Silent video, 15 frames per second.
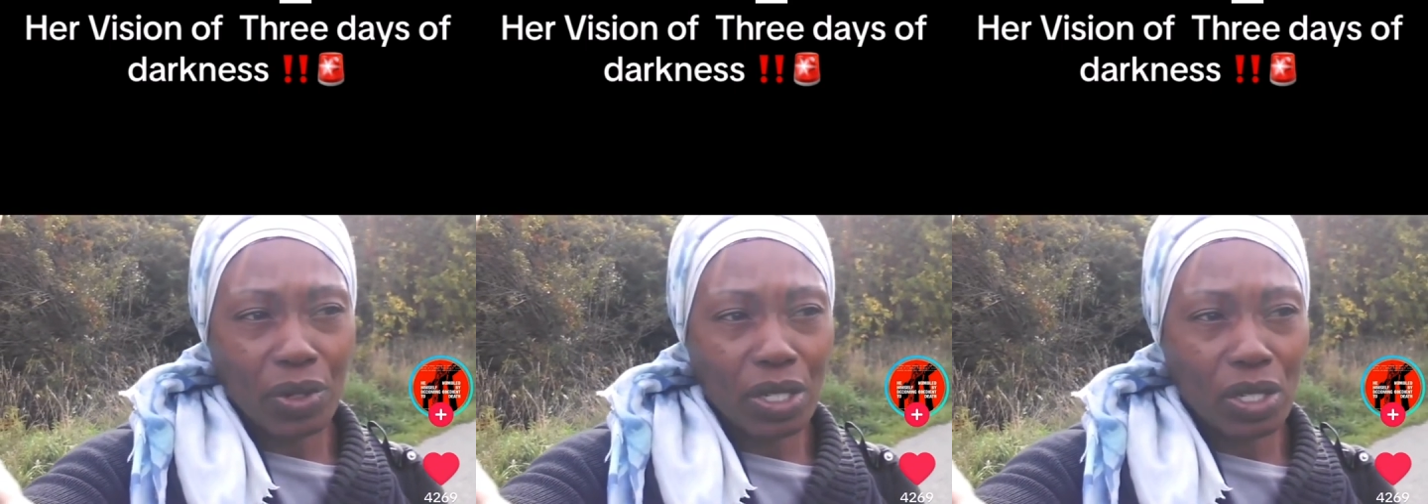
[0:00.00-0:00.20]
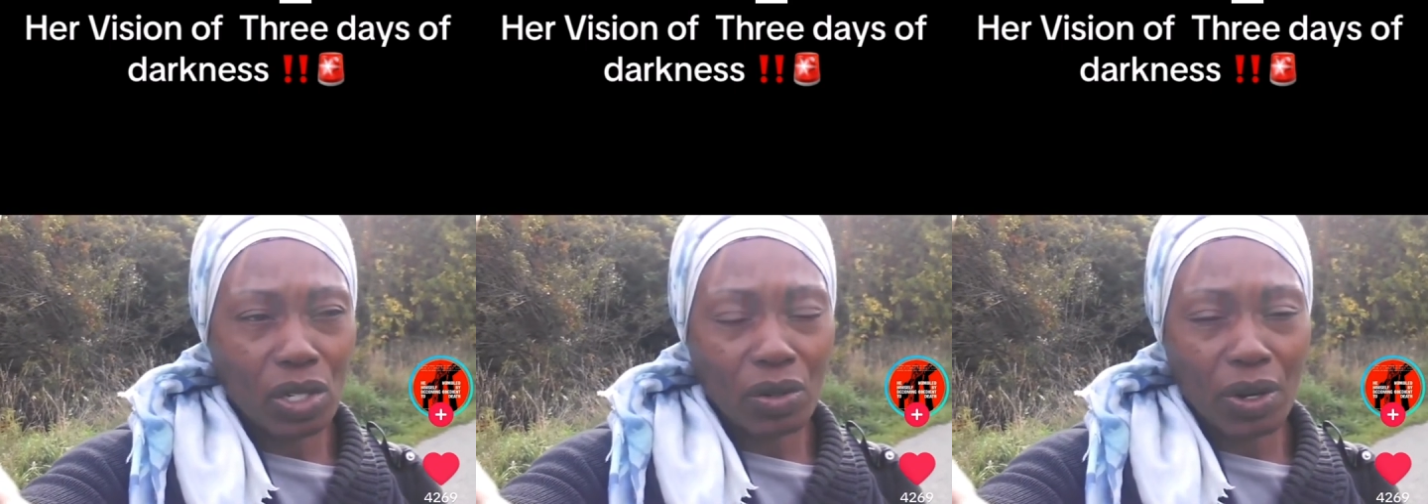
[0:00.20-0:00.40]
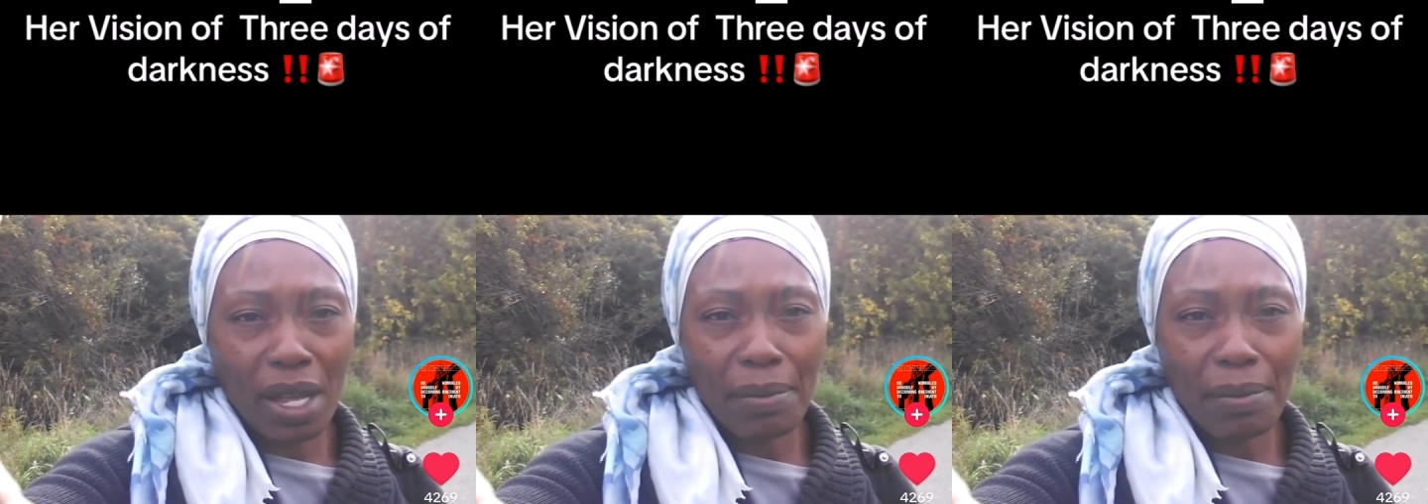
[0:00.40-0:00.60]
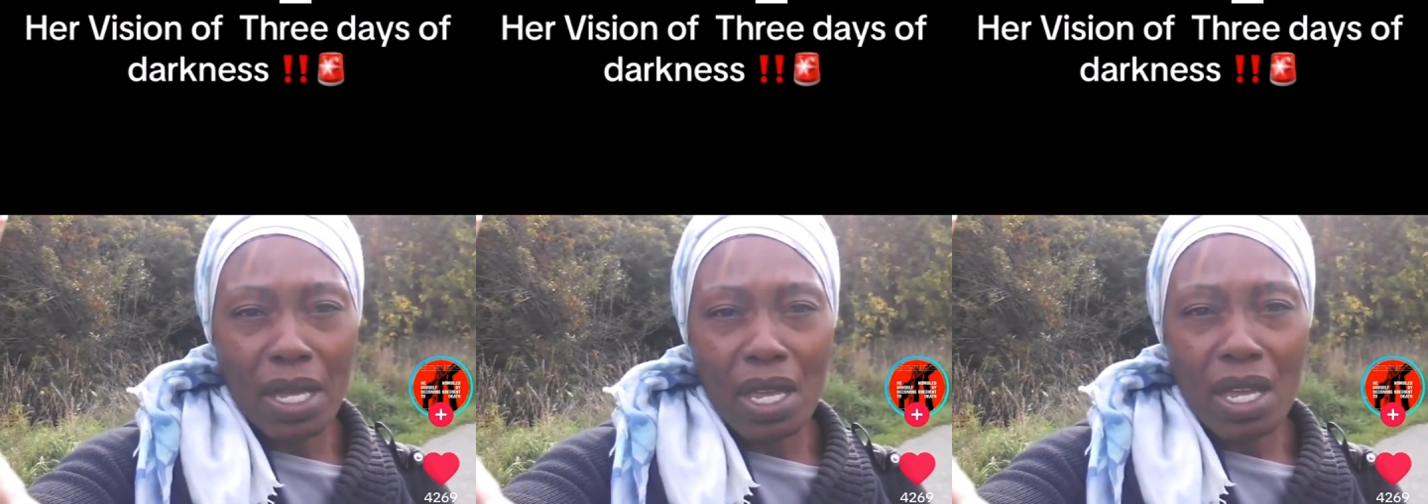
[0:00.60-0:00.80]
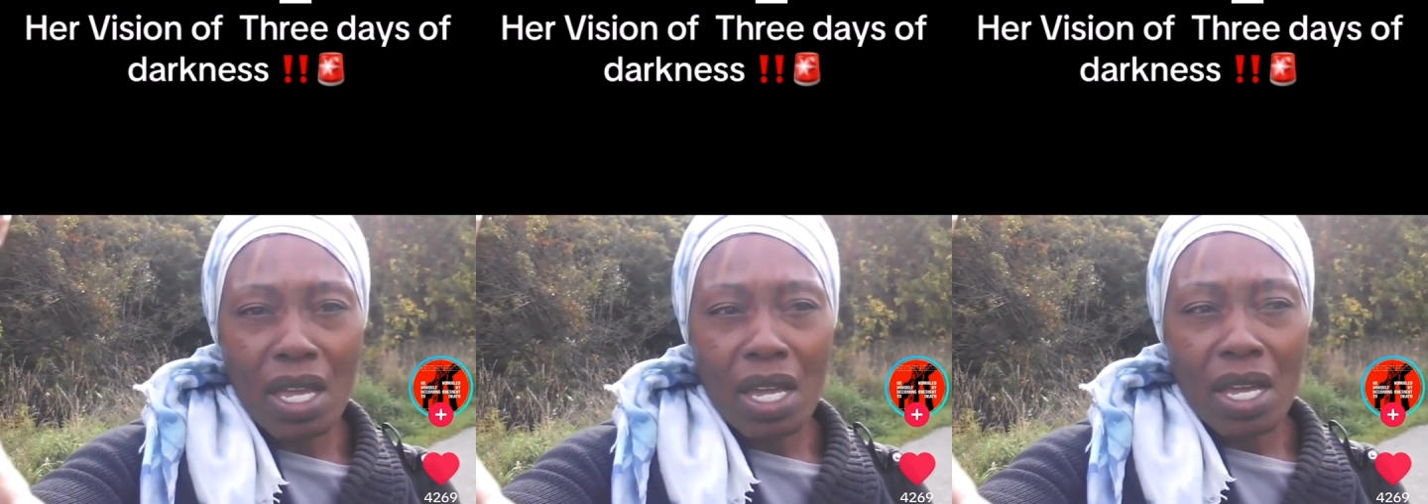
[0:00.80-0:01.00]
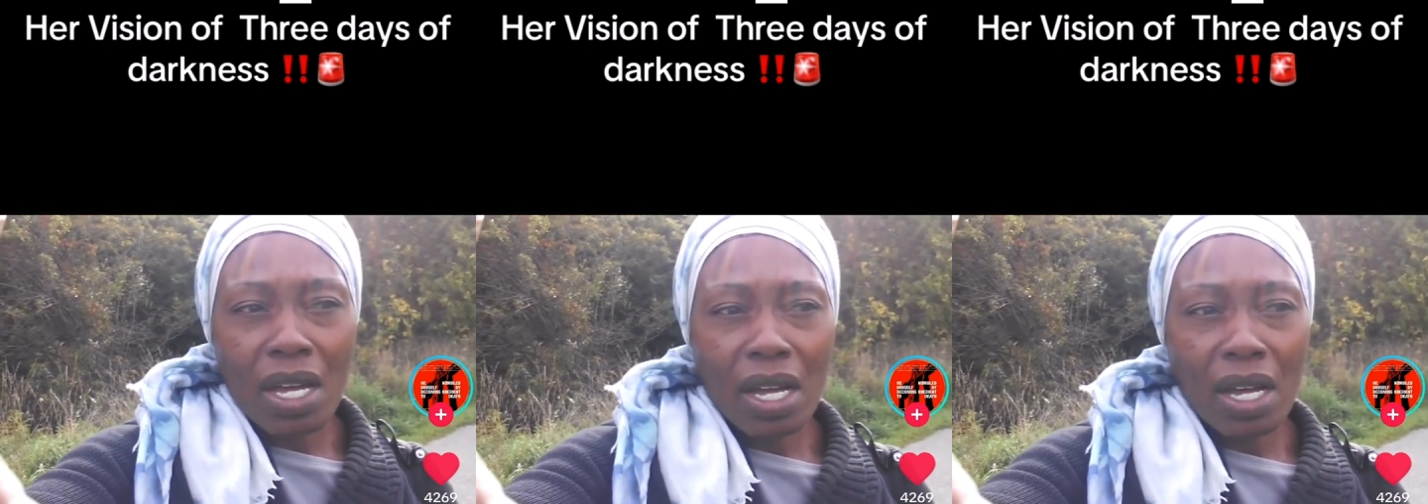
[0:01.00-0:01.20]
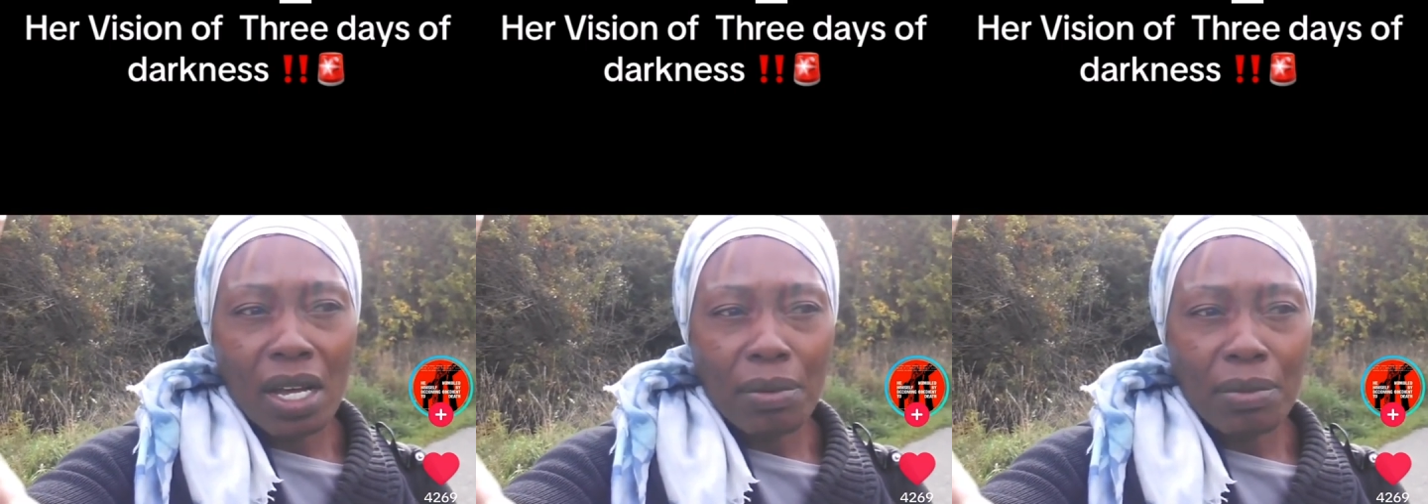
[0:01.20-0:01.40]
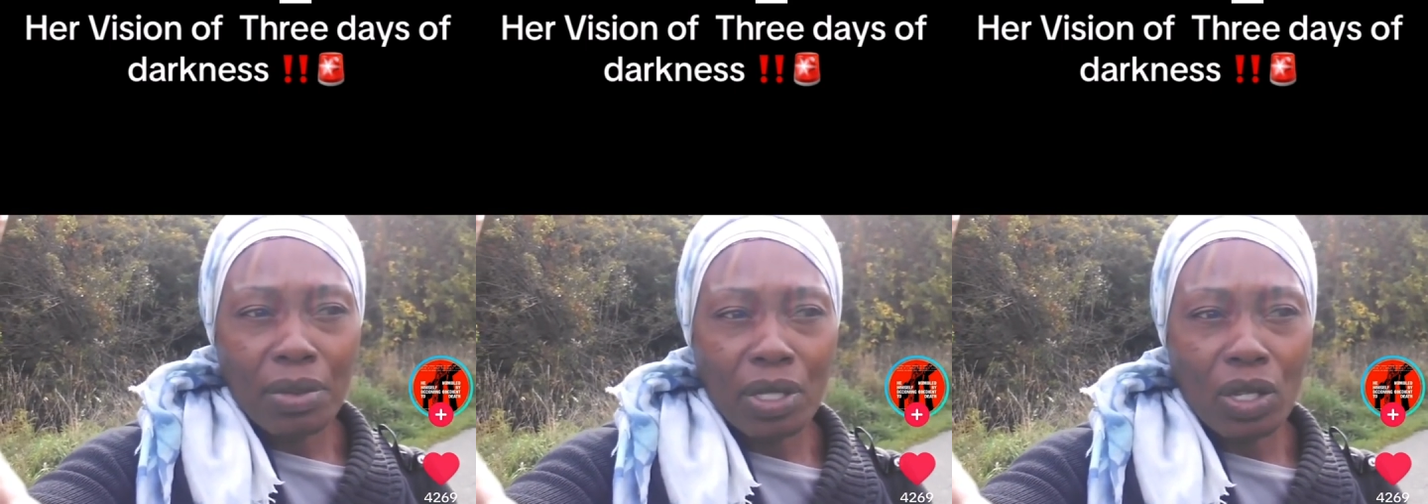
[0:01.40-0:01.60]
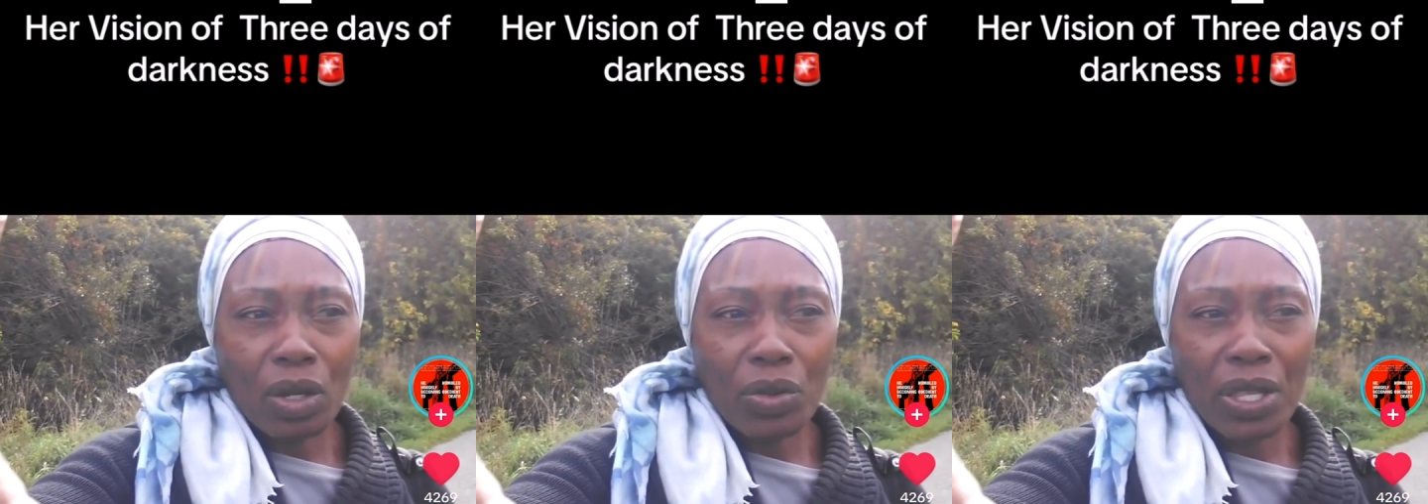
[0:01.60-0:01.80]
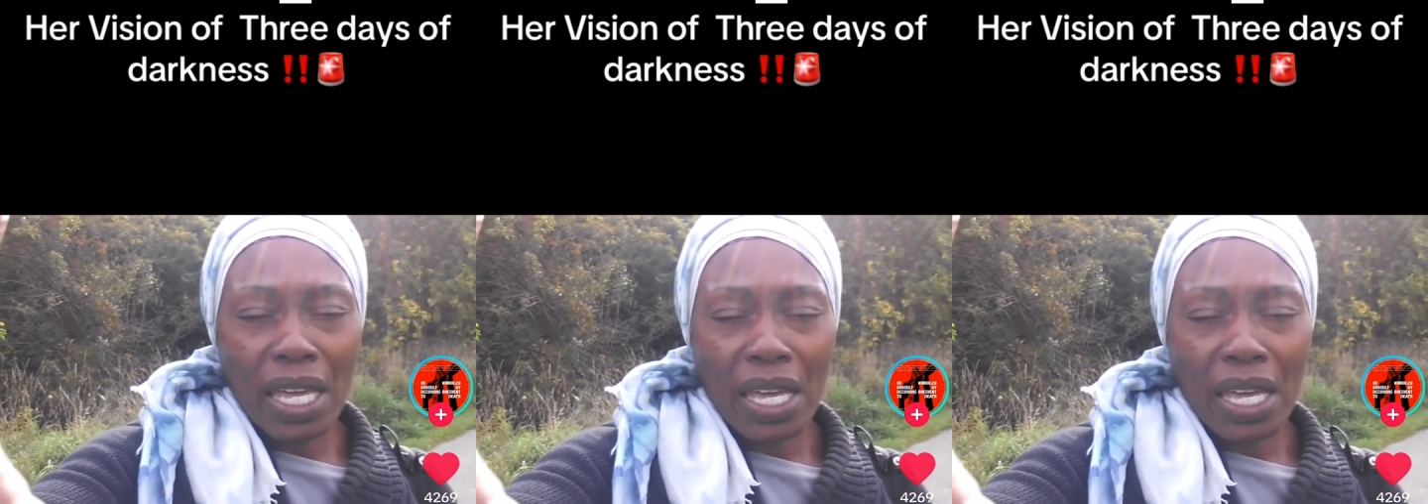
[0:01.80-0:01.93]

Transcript: Instagram. So